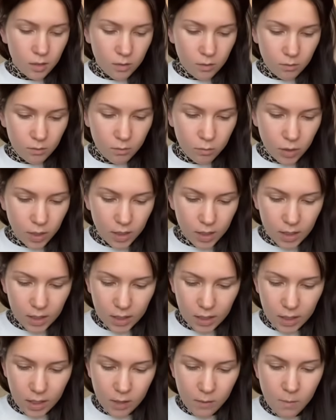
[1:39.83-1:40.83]
put it in
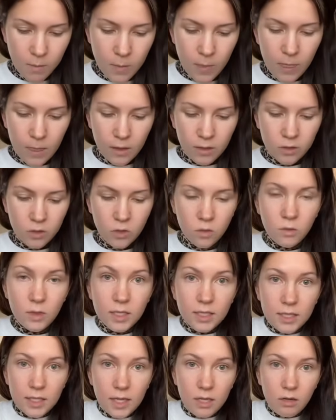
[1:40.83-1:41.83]
there. 2
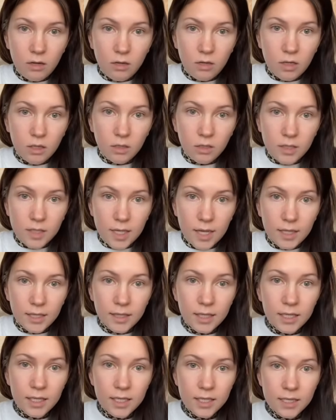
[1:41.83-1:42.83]
weeks later, it looks like
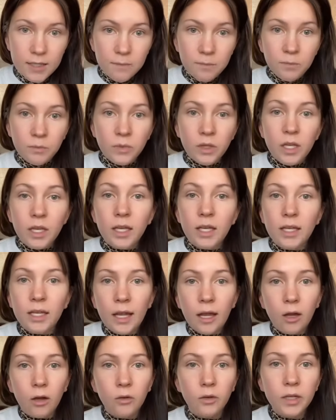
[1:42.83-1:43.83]
this.
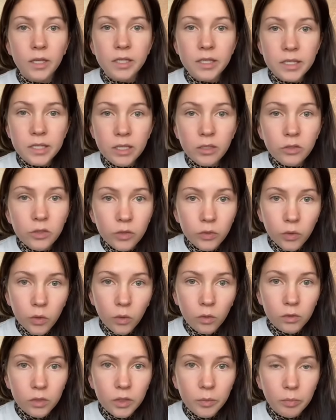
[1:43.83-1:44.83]
Now, it's still too
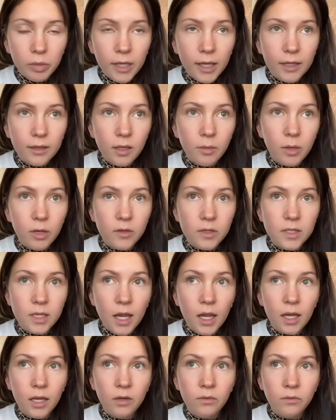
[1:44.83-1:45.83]
cold to plant them
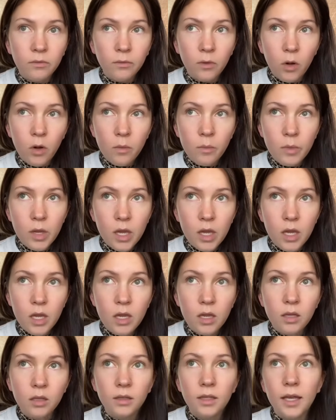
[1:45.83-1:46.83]
outside for
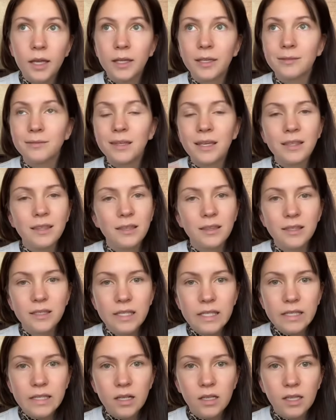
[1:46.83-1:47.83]
me. Like, I think
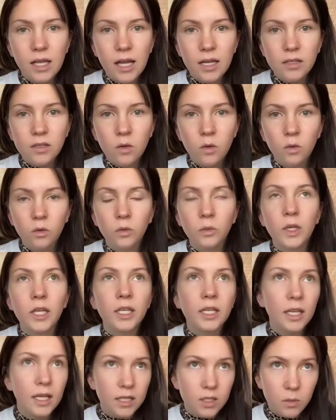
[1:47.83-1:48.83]
this is the last cold
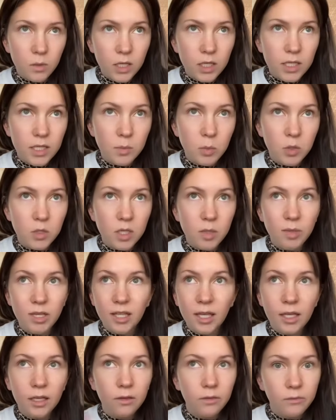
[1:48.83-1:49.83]
week. Next week's supposed to be
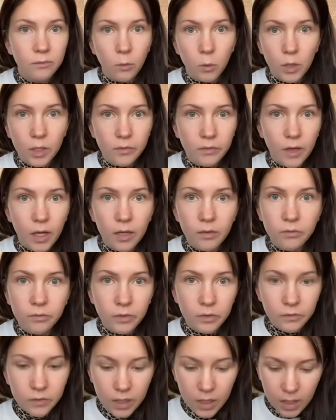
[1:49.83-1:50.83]
like 45,
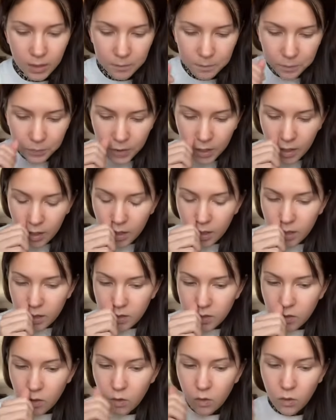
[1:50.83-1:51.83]
50.
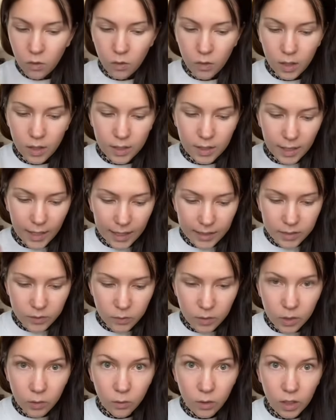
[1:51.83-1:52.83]
So next
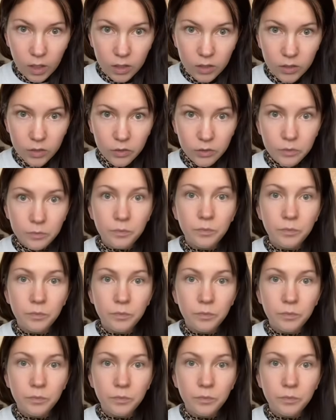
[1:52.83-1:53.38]
week, what I'll do